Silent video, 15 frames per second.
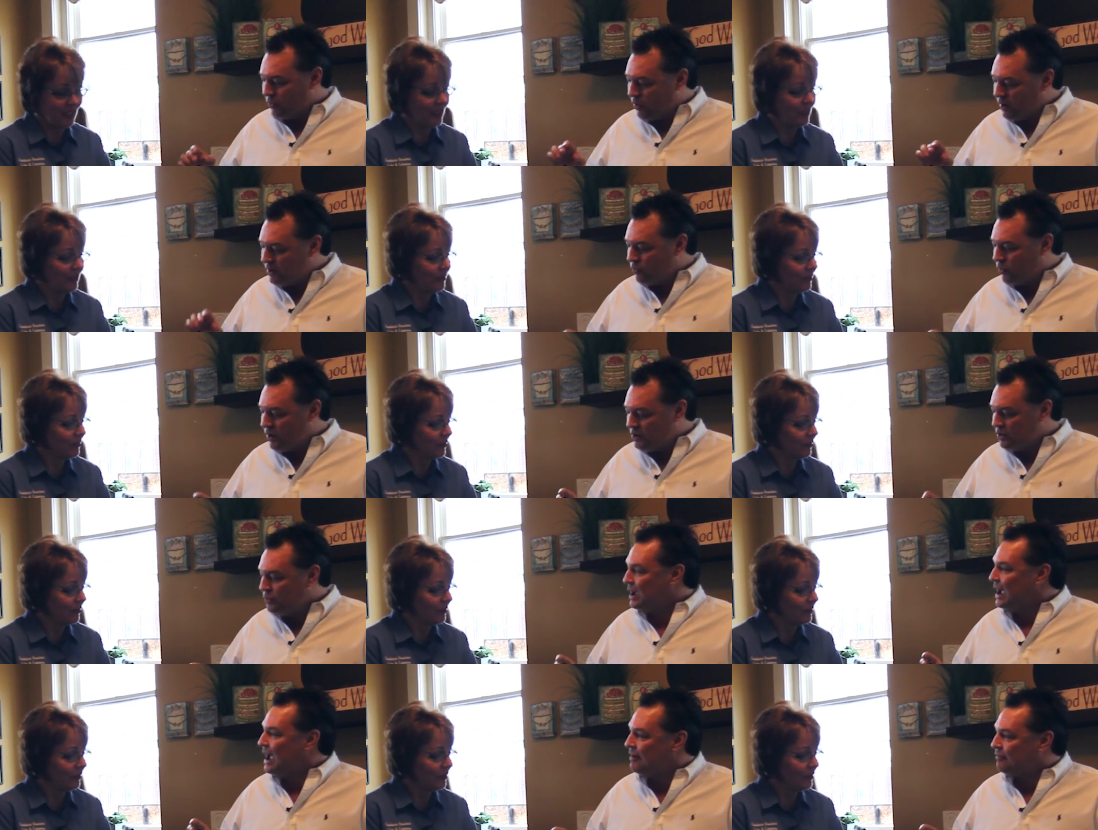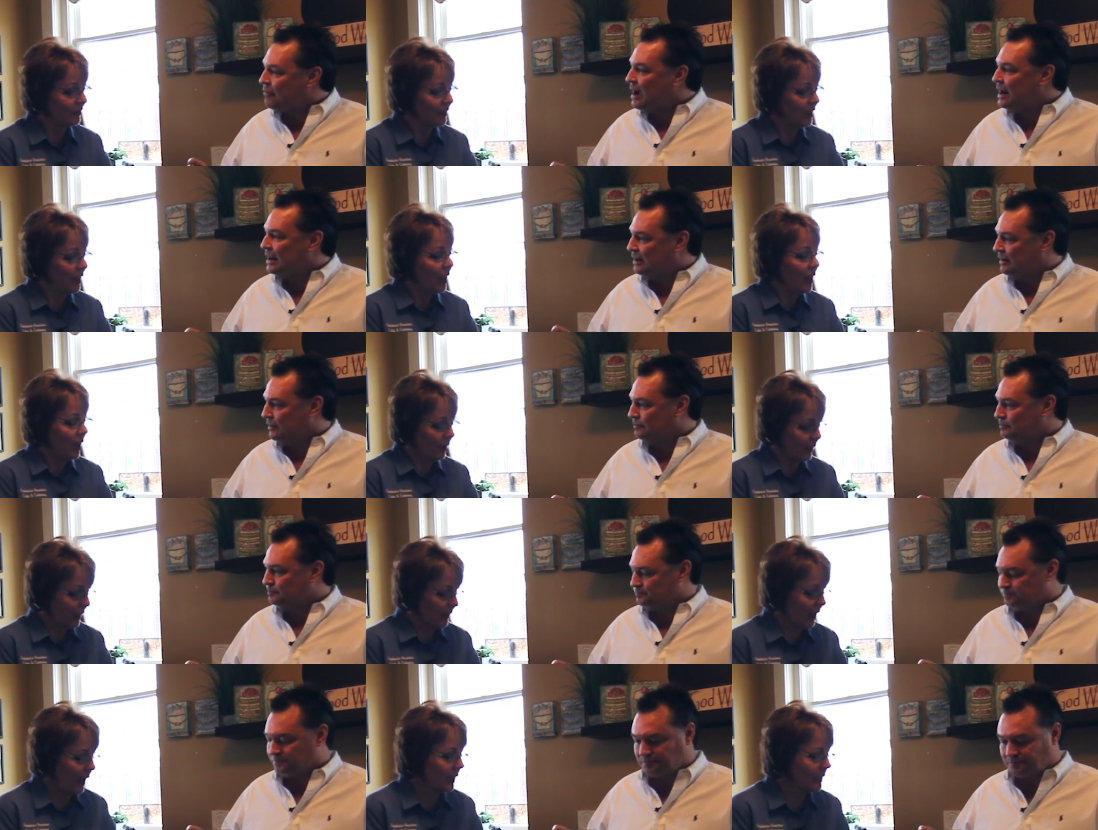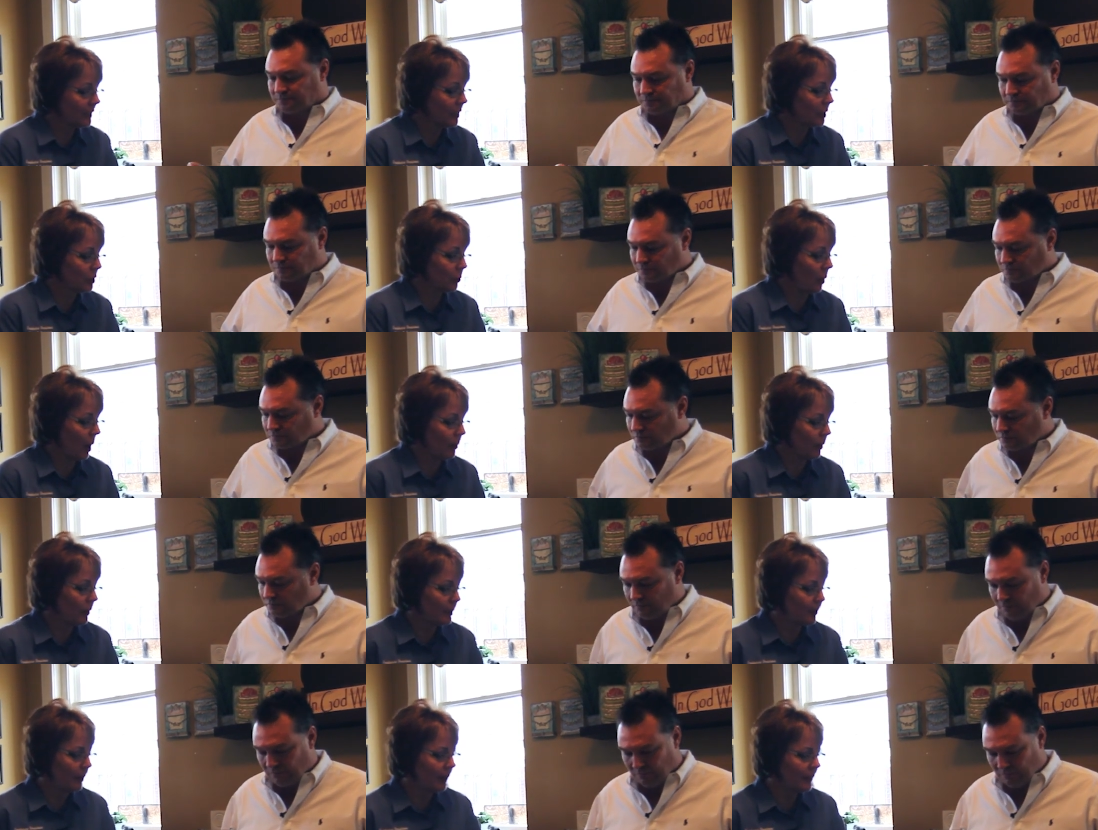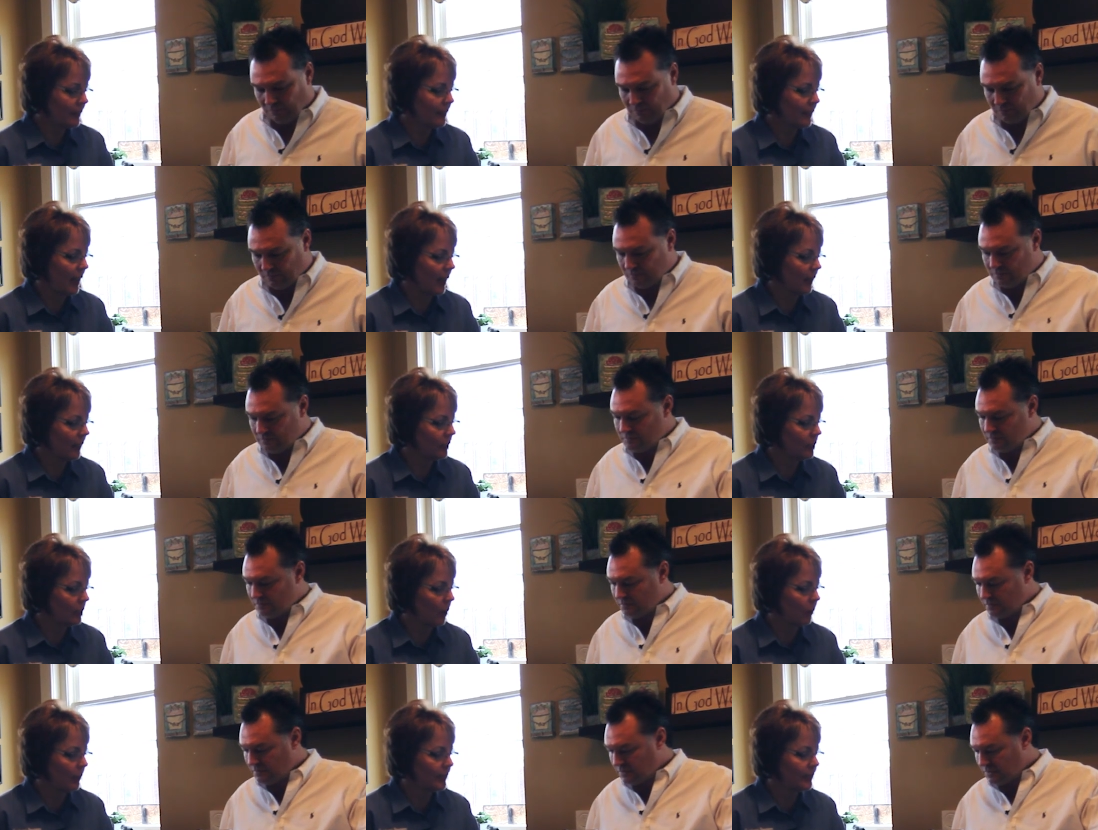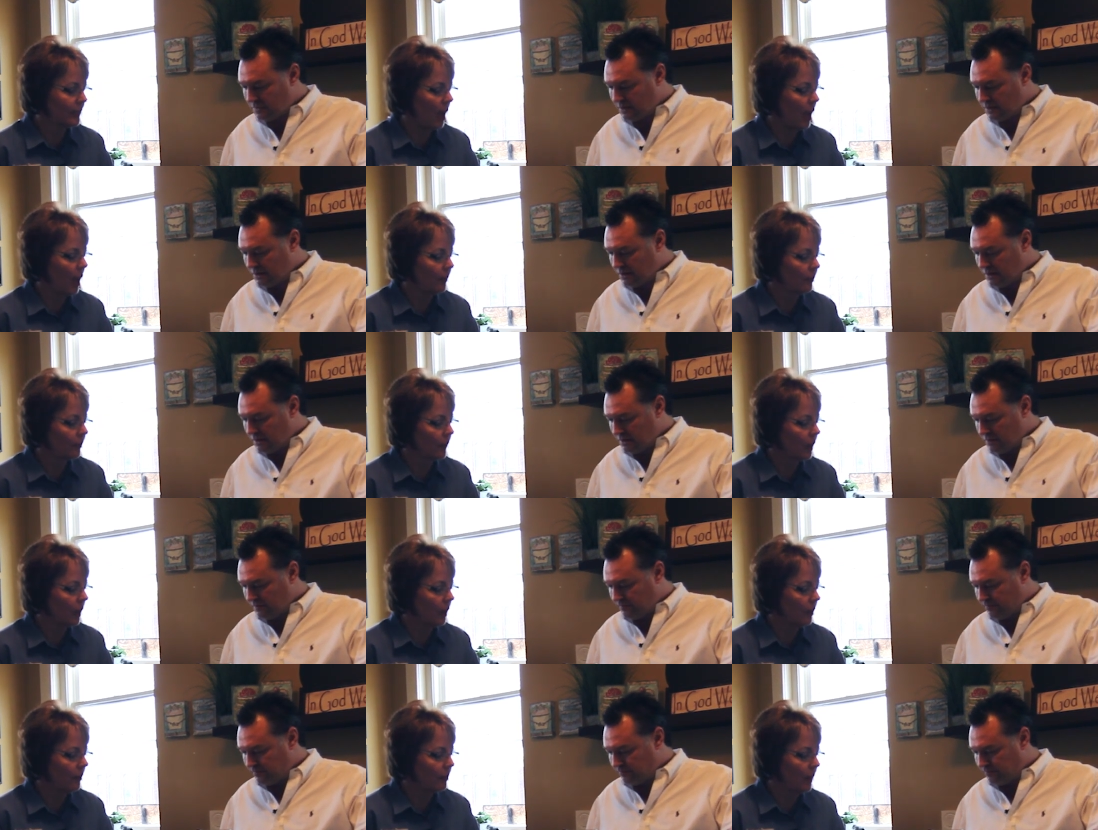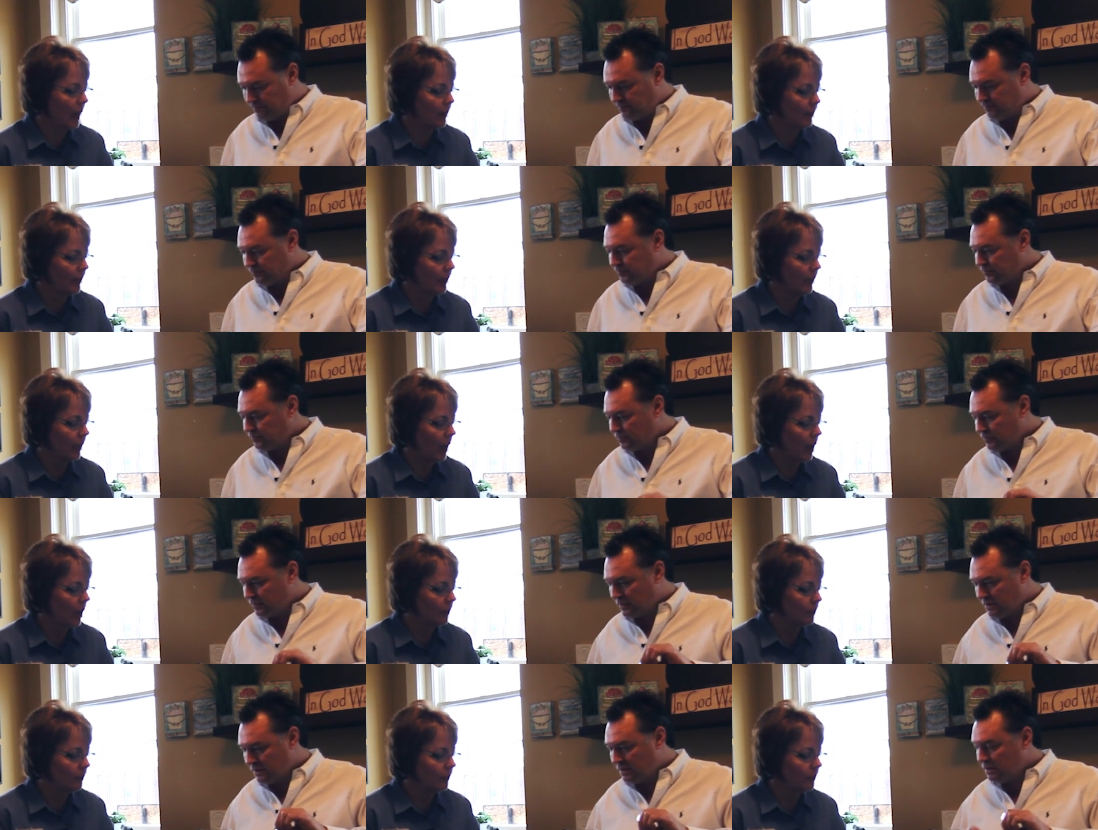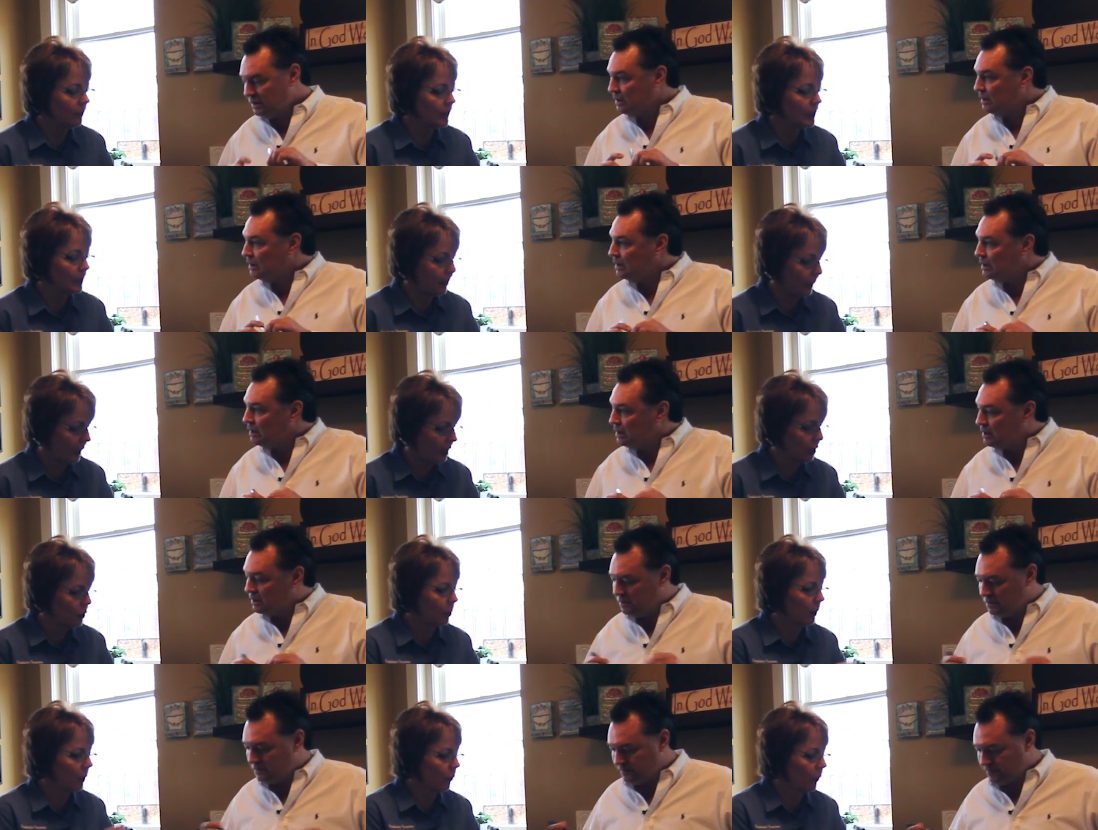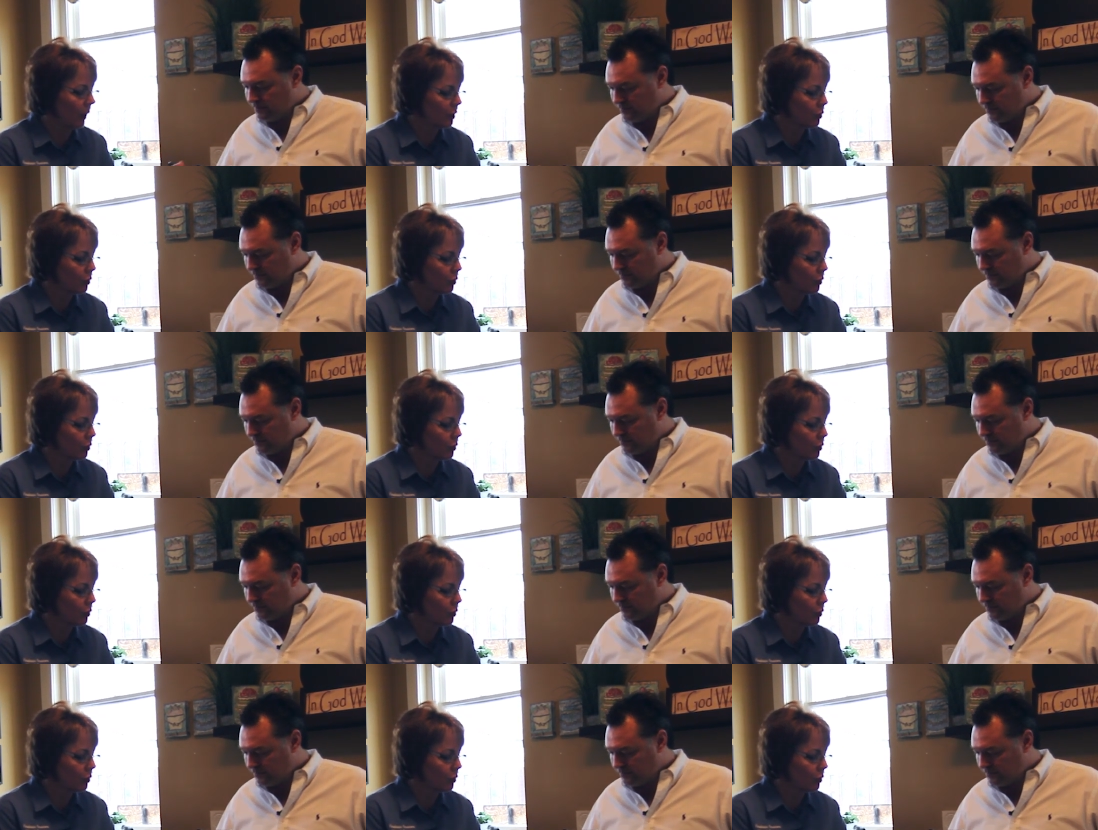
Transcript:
Speaker 1: What what do we have right here?
Speaker 2: Okay, that is the strawberry spinach salad. So it's um, baby um, spinach with fresh